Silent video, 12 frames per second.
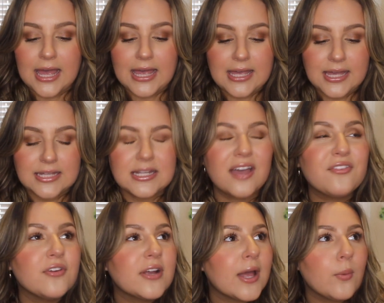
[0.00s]
And I
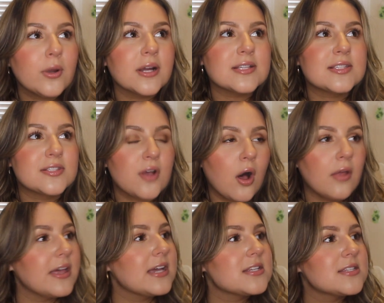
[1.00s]
forget where I saw
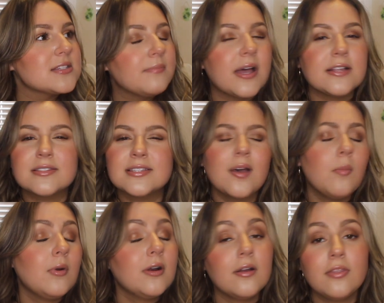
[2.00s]
this, but
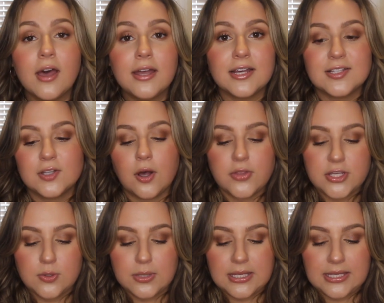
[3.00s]
somewhere online I saw that
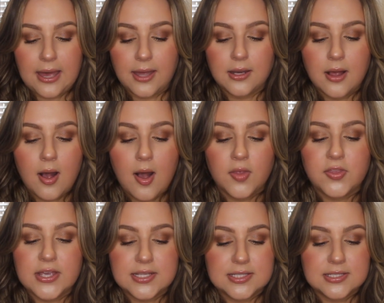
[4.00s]
you can get
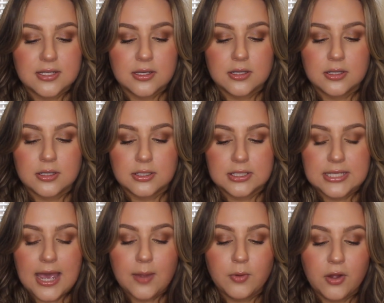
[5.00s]
this
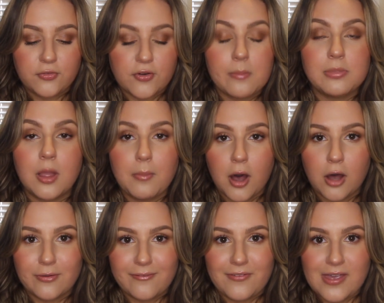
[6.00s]
camera from
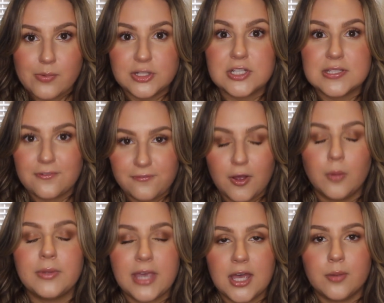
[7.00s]
Lomography, which is a
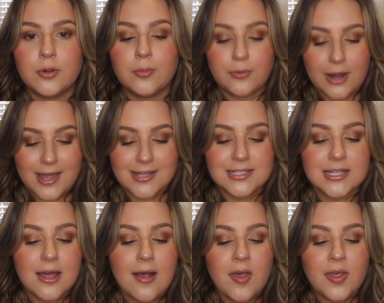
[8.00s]
film camera brand,
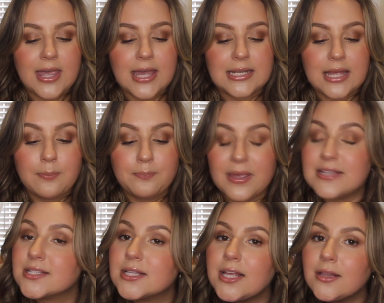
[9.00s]
and it
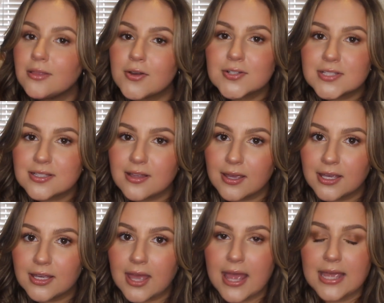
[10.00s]
basically looks
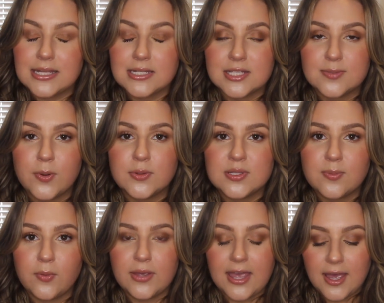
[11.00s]
like a
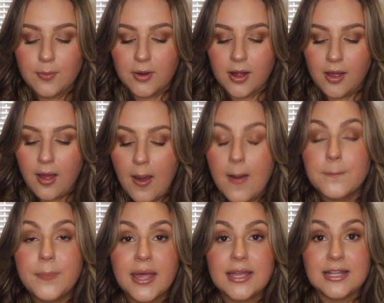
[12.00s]
disposable camera,
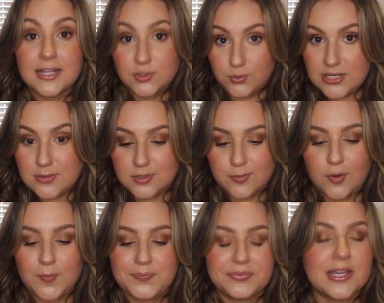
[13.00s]
but it's
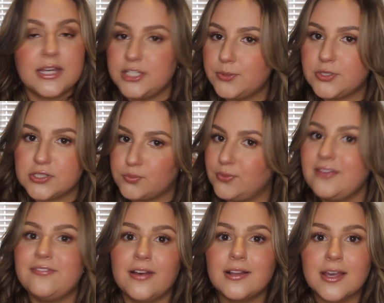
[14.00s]
reusable. and you would just
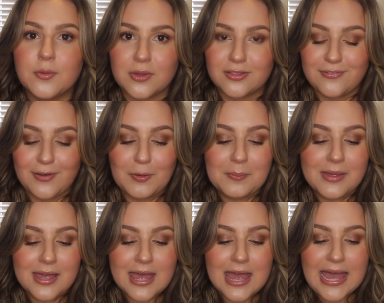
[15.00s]
refill it with film.
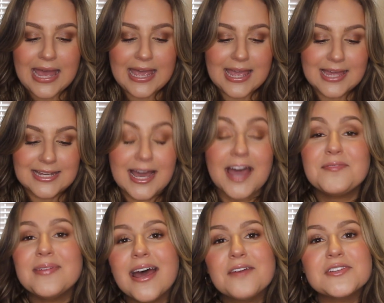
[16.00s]
And I've
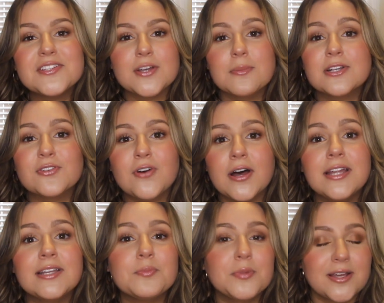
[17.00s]
been having so much
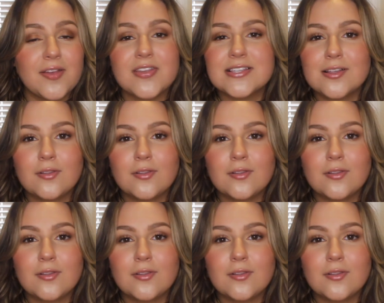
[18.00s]
fun bringing this